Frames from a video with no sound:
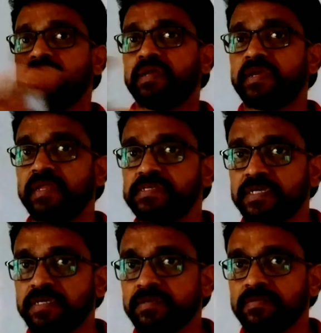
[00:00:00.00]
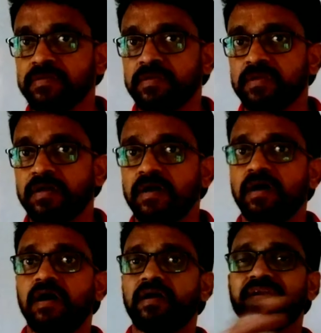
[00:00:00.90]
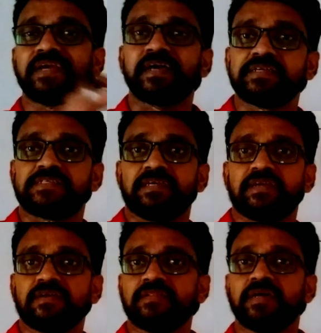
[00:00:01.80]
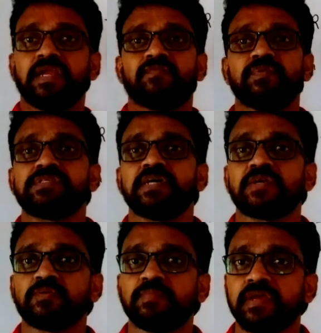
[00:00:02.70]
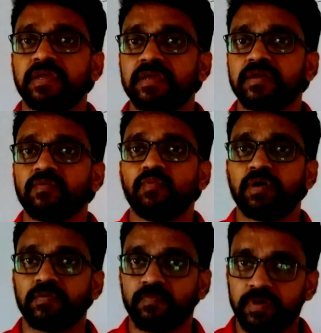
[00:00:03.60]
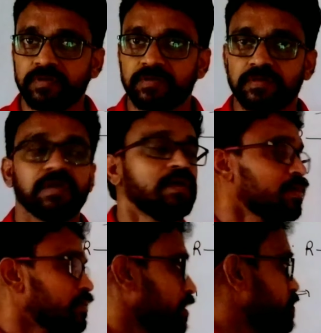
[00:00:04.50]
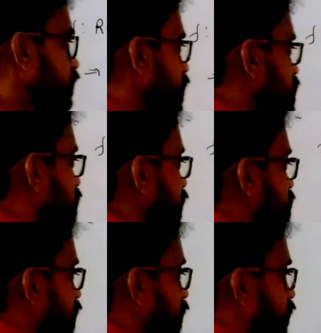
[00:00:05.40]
Increasing or decreasing. Then f is said to be 1, 1. Also in this case here,